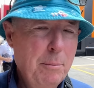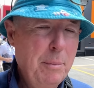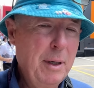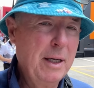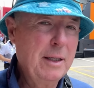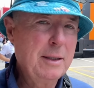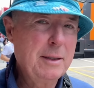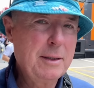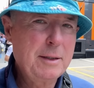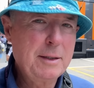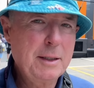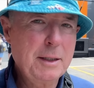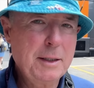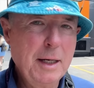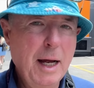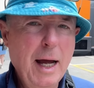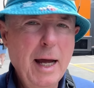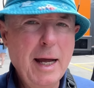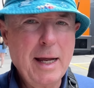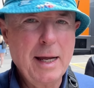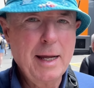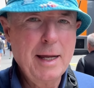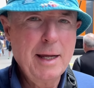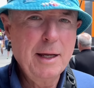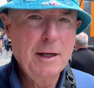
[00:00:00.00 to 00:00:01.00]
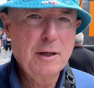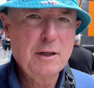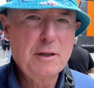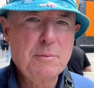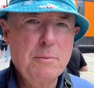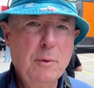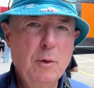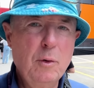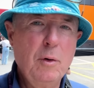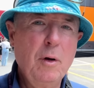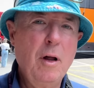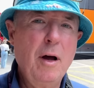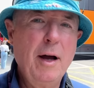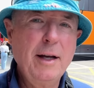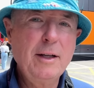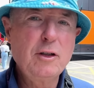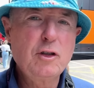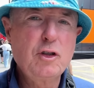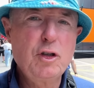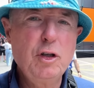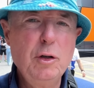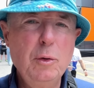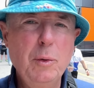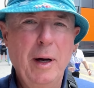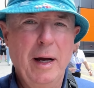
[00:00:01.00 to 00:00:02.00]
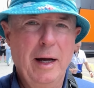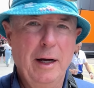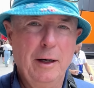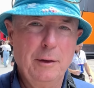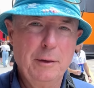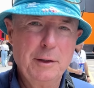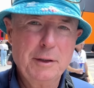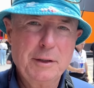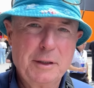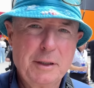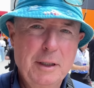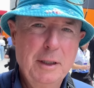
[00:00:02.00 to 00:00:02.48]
but today it is more like 2 hours.